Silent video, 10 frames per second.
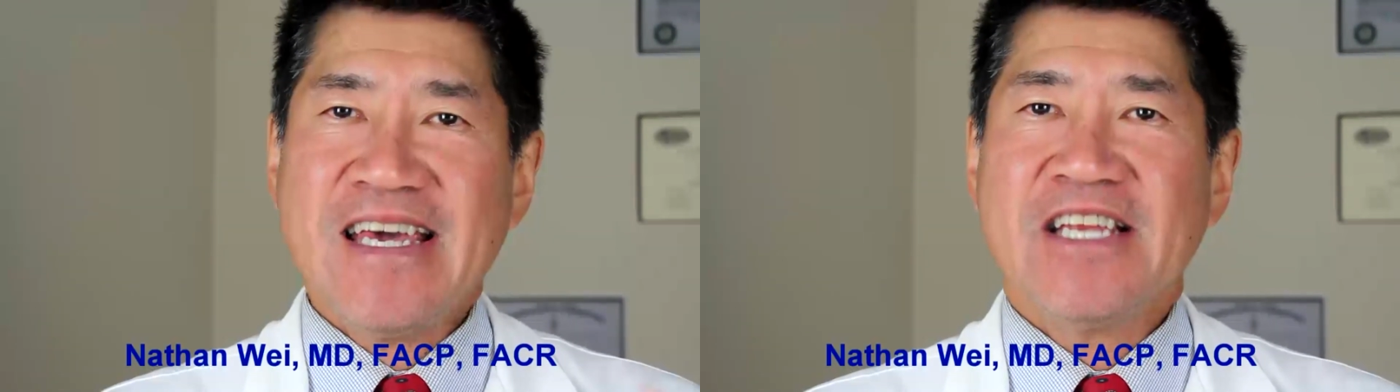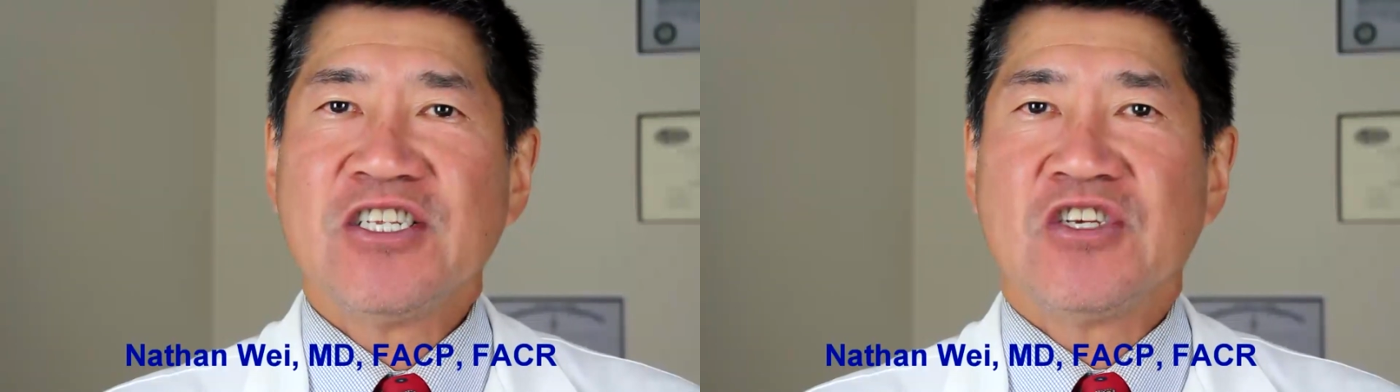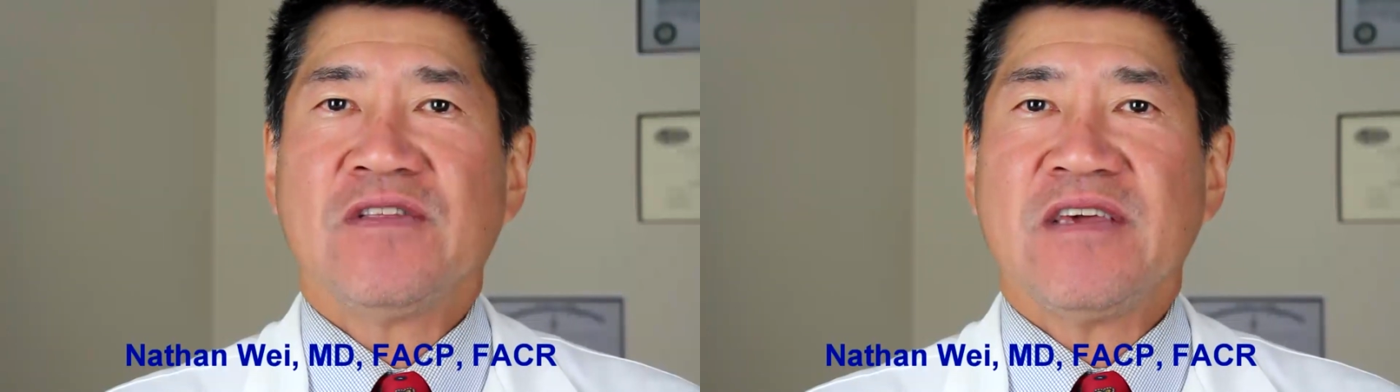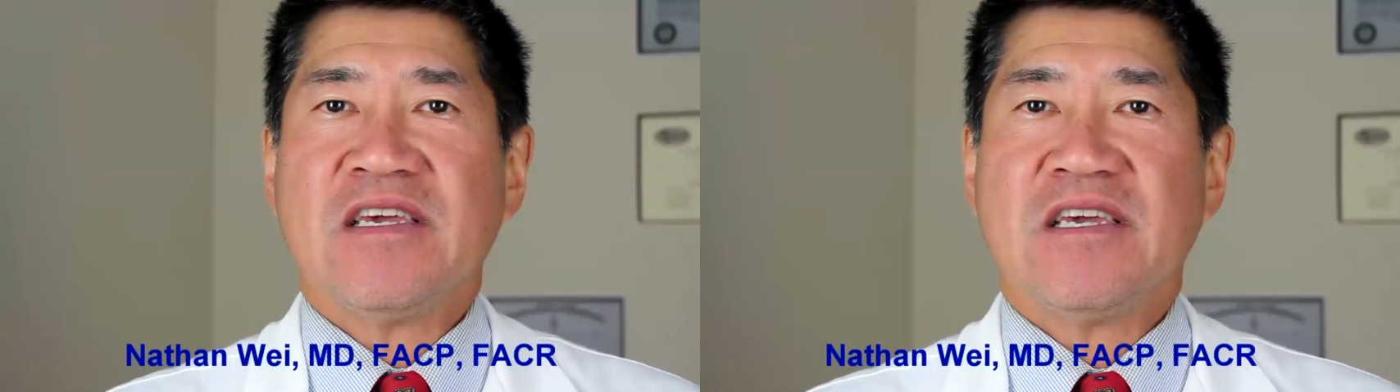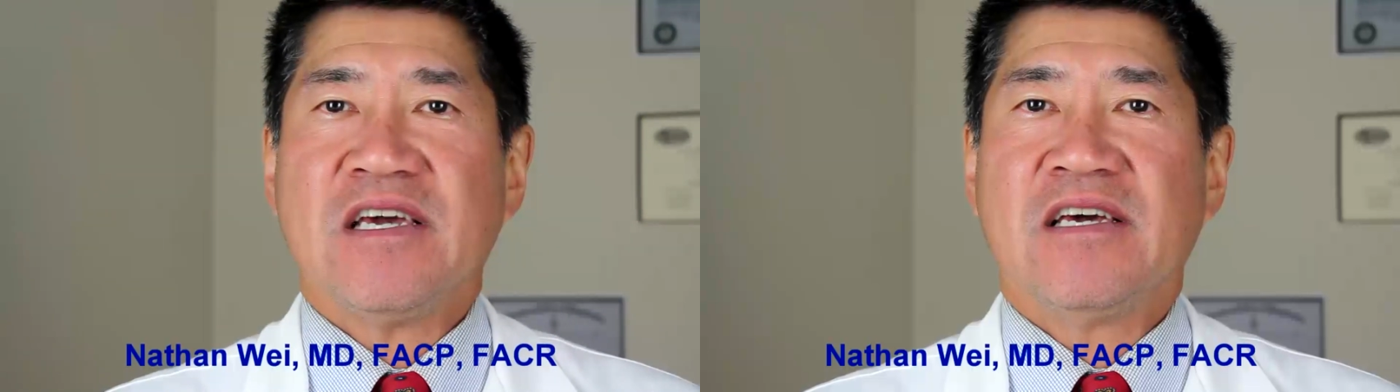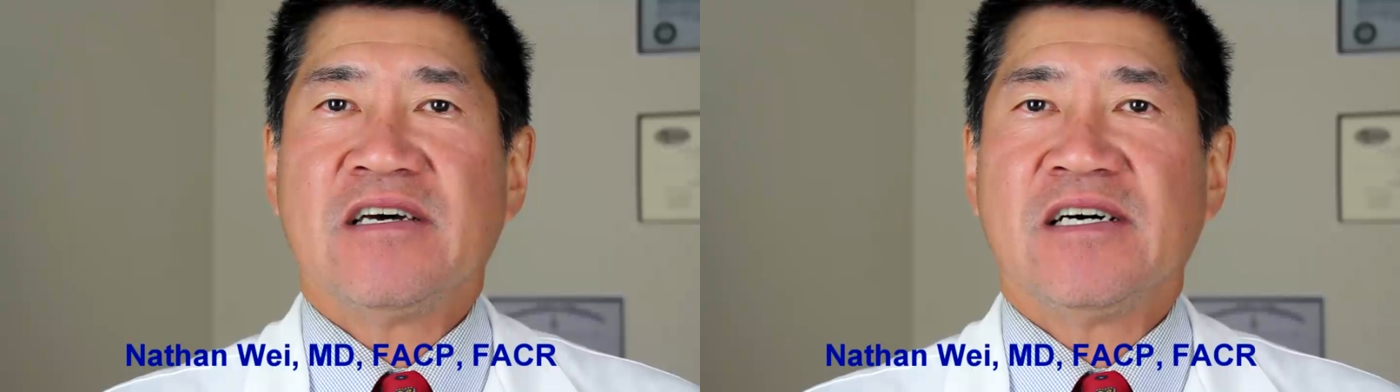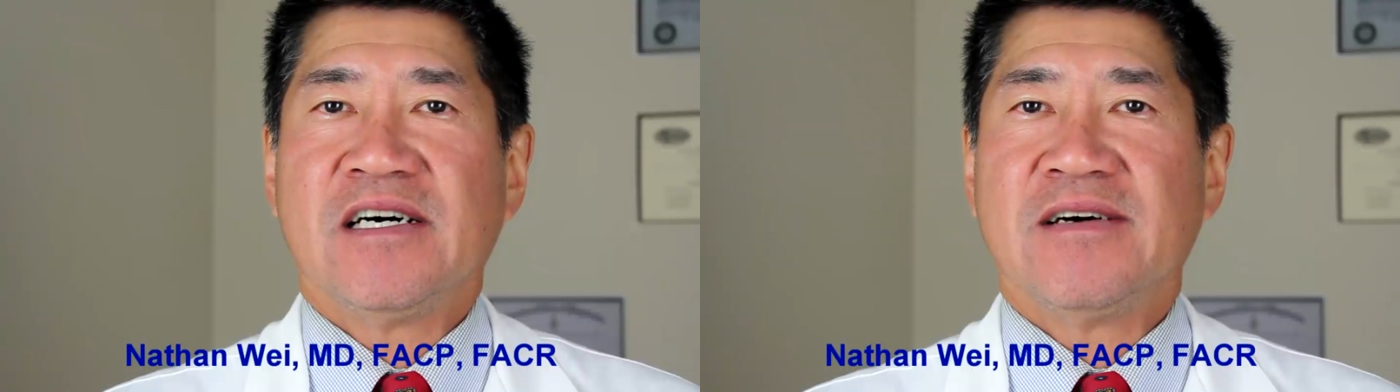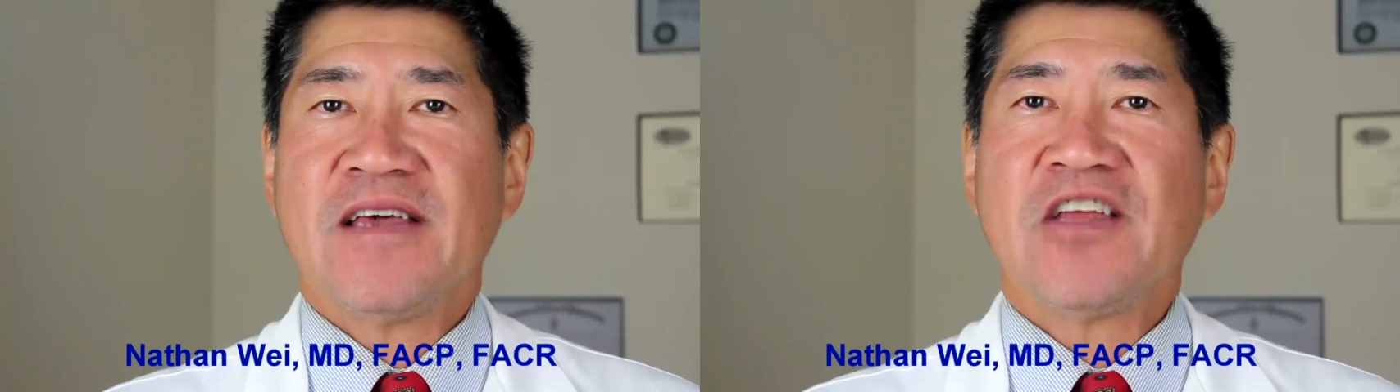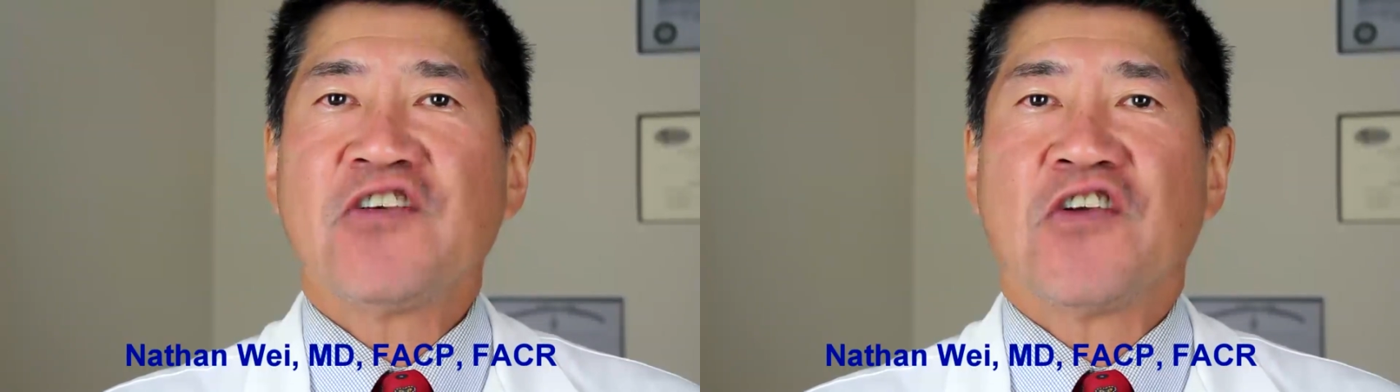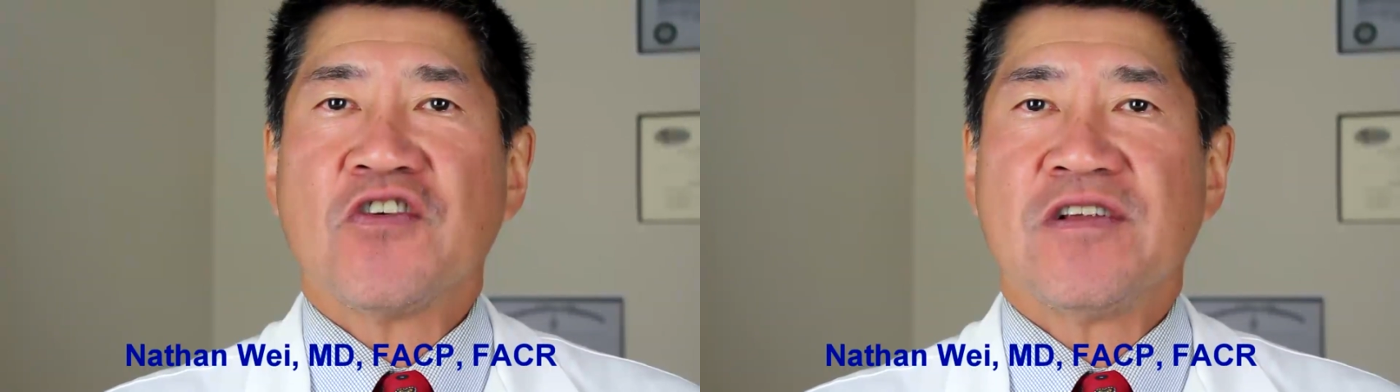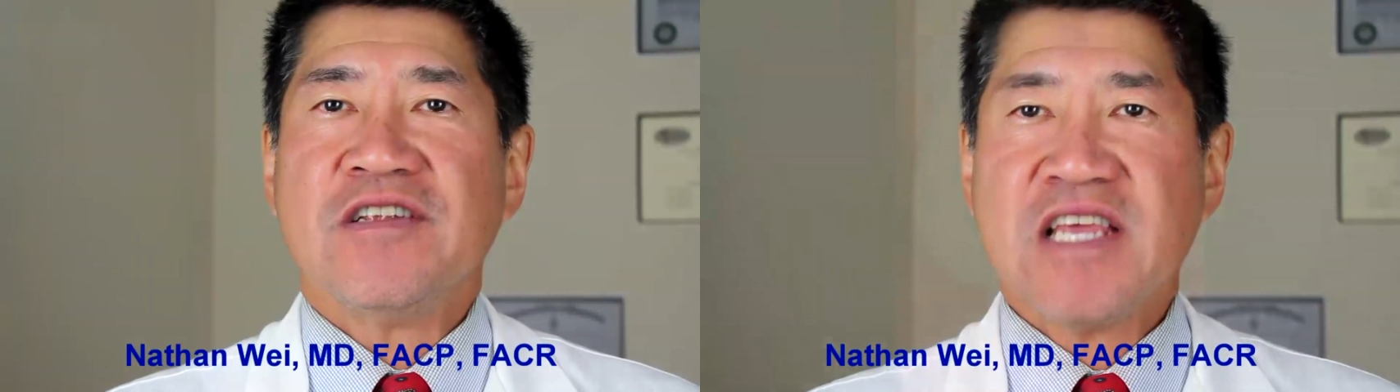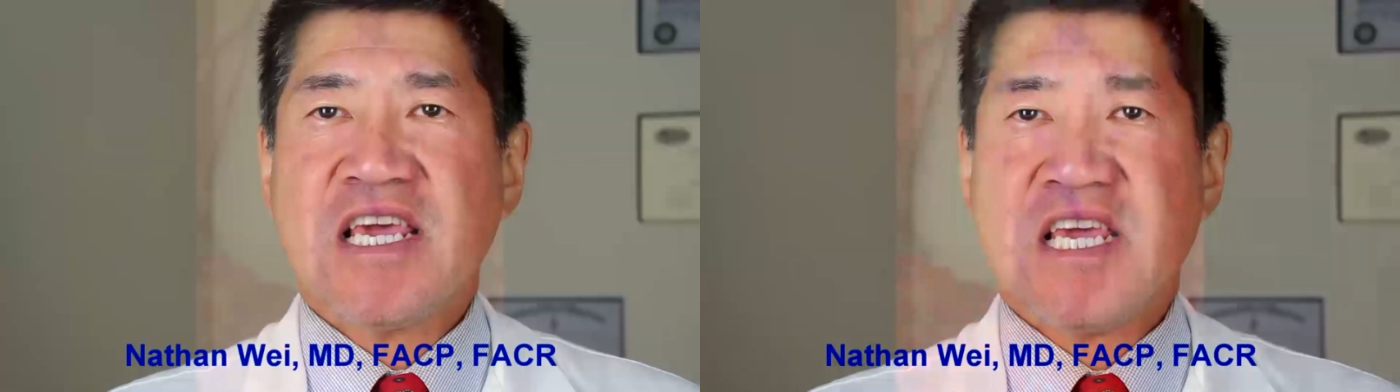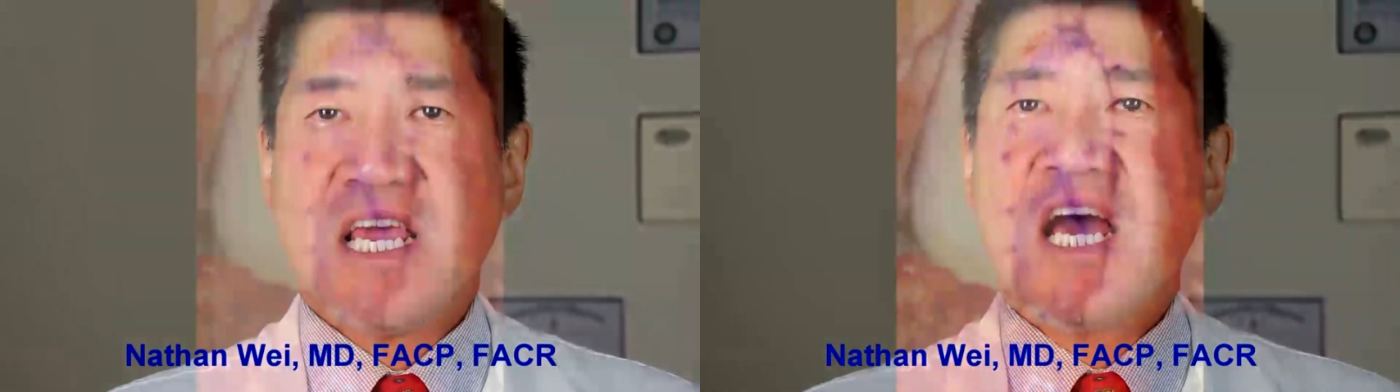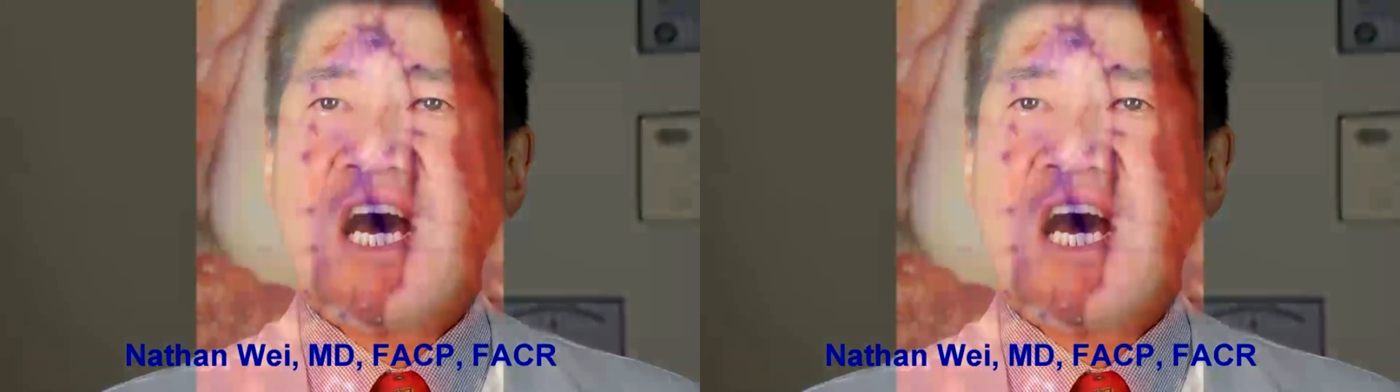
into the uh, injured knee